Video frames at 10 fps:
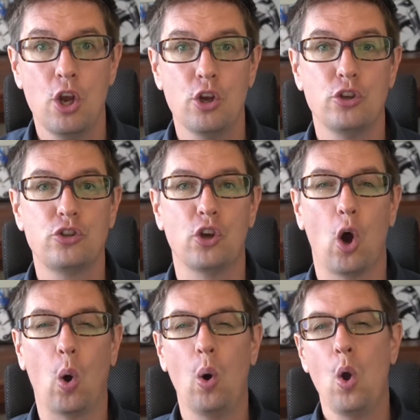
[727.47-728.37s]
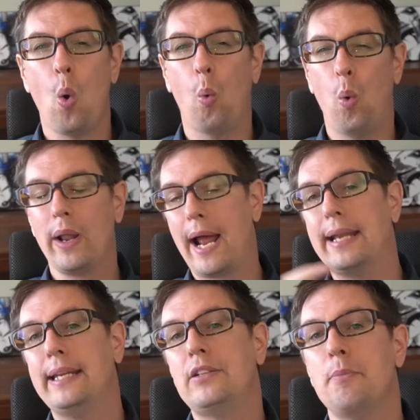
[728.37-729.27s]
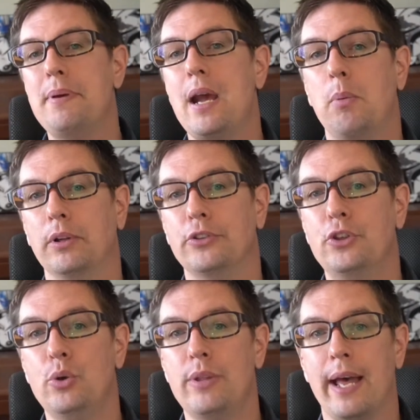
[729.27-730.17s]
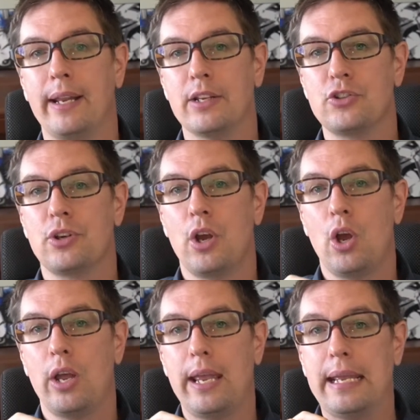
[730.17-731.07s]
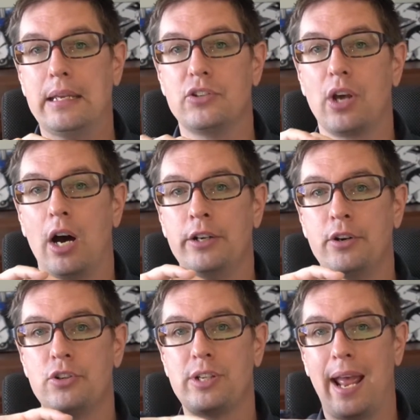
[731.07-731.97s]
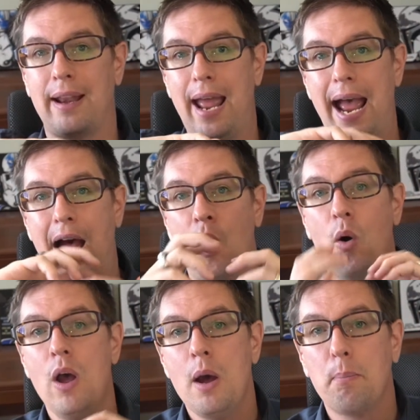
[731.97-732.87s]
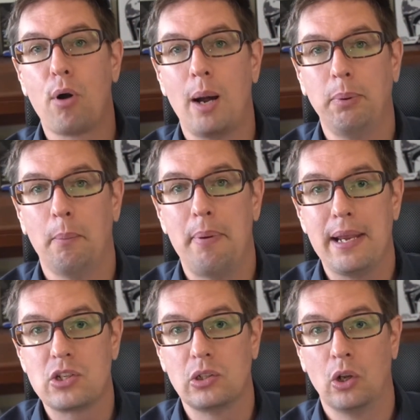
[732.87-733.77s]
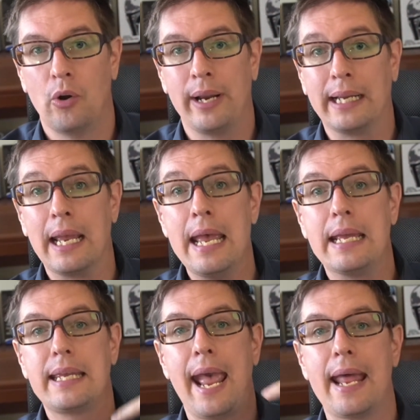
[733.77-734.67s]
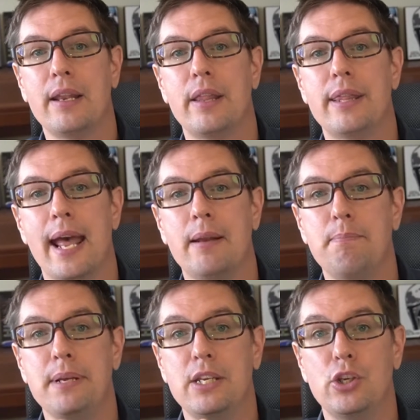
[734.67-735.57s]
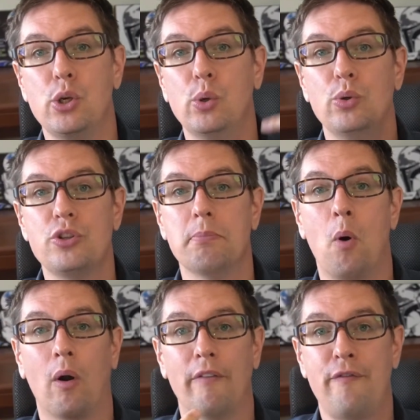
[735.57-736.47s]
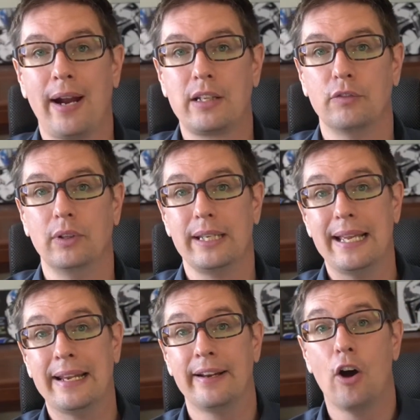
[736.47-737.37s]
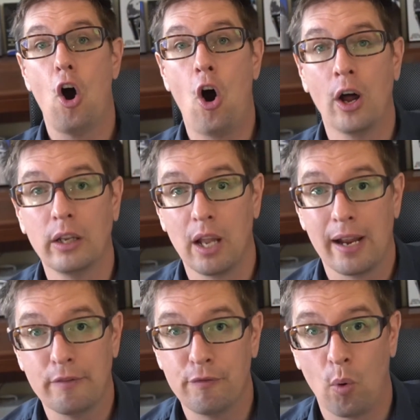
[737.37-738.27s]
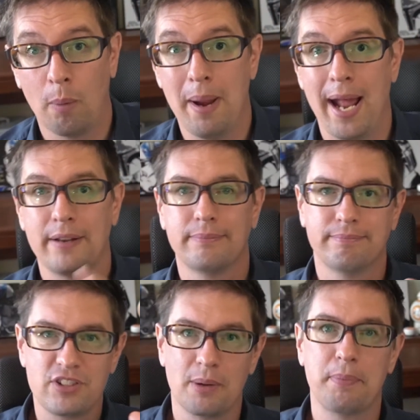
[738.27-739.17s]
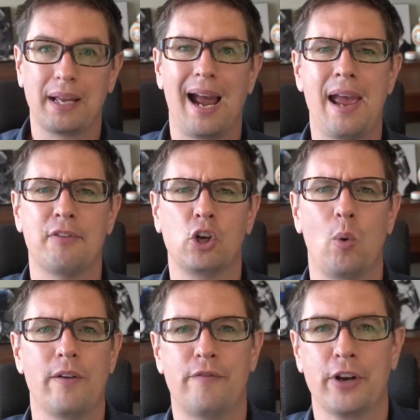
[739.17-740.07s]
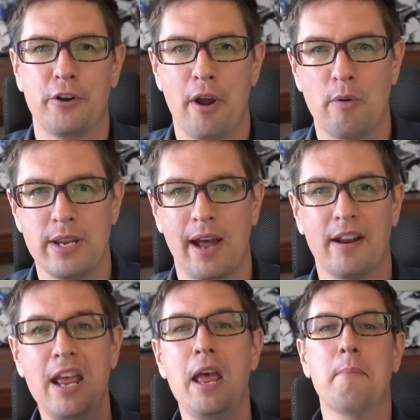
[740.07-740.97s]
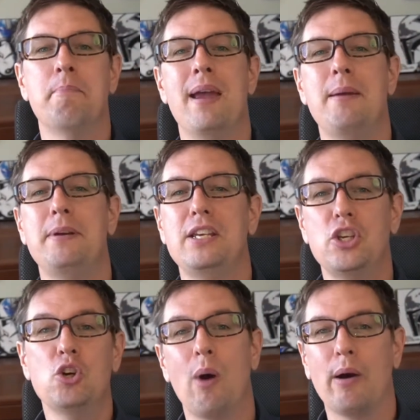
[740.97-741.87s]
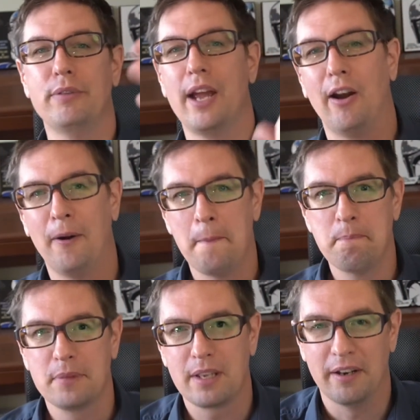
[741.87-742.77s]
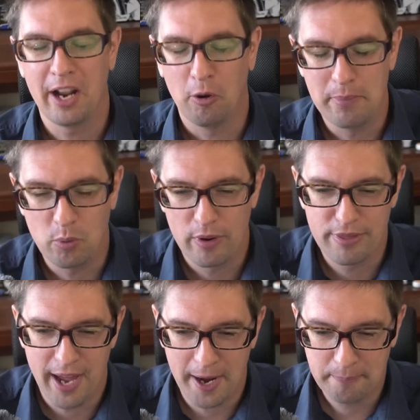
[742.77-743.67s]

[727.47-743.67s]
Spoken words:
So what I need to be able to do then is understand how problem-based learning can then be used more effectively in an online format. Something I haven't quite figured out yet. Maybe you out there can help me with that.